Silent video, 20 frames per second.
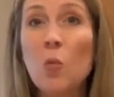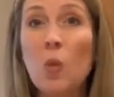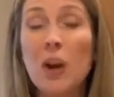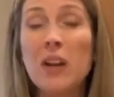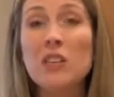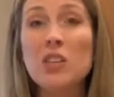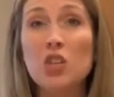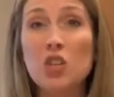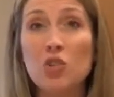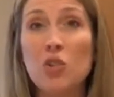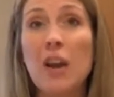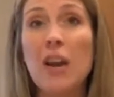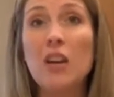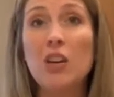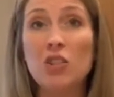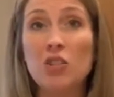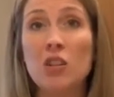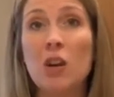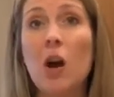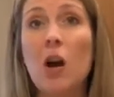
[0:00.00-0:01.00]
want to
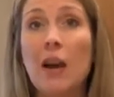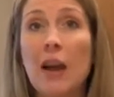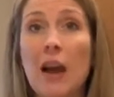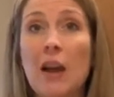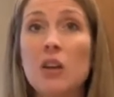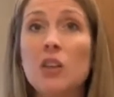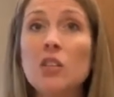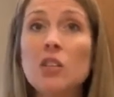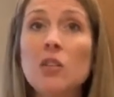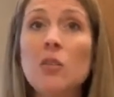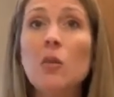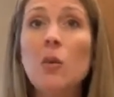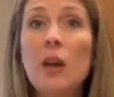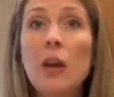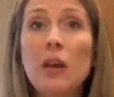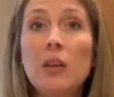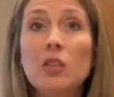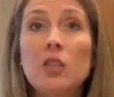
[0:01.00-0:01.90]
train your dog how to do